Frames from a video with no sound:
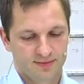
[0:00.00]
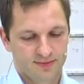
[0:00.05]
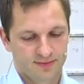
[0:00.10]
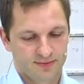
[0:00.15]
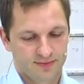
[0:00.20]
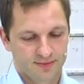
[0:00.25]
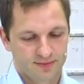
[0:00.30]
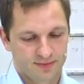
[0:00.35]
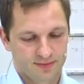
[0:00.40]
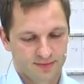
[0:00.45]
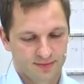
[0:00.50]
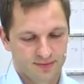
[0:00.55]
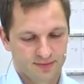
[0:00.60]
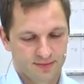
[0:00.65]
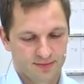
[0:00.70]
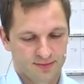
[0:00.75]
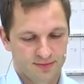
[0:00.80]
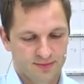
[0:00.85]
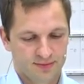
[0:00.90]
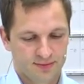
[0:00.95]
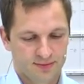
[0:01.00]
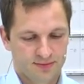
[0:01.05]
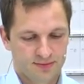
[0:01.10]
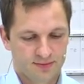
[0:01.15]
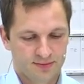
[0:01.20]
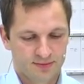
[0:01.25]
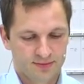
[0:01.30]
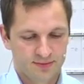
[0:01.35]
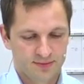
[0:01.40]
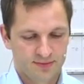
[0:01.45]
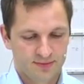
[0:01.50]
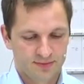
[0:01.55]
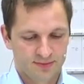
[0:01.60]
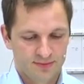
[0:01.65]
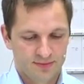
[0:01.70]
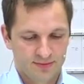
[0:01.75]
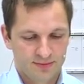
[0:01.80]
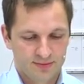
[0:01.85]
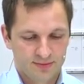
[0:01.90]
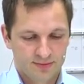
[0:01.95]

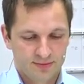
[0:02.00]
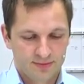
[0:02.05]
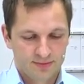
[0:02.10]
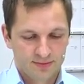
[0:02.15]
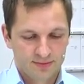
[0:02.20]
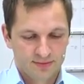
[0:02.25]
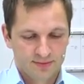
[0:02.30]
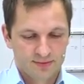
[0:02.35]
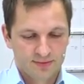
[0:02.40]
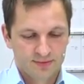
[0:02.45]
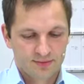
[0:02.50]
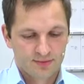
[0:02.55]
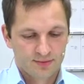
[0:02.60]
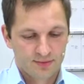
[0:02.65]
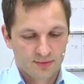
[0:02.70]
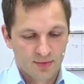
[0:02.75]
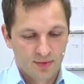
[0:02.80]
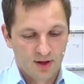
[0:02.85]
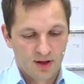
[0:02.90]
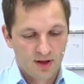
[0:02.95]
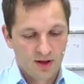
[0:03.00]
[no speech]